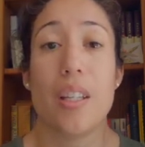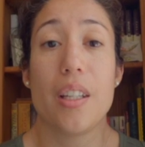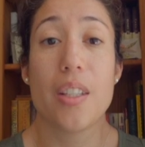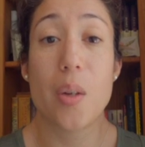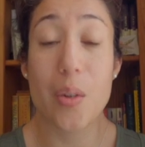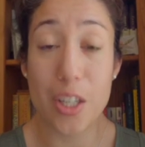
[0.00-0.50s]

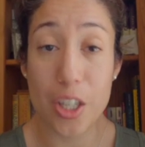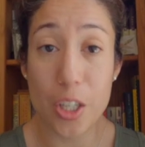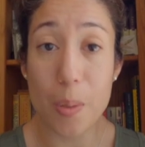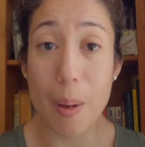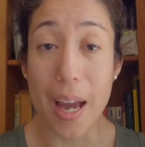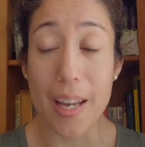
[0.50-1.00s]
So in
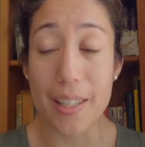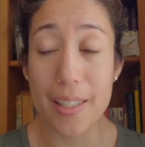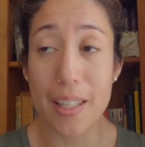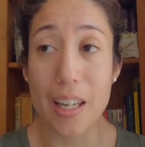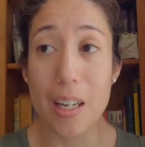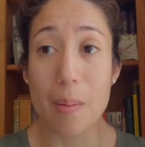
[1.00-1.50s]
years
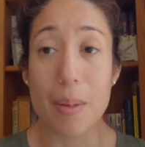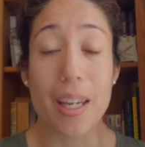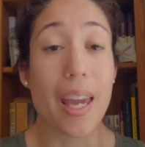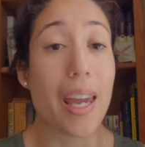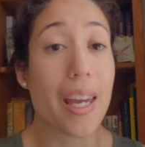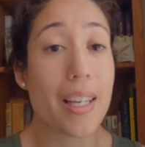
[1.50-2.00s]
past,
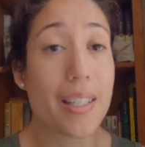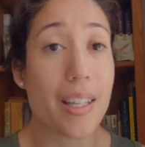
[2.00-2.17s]
Kay has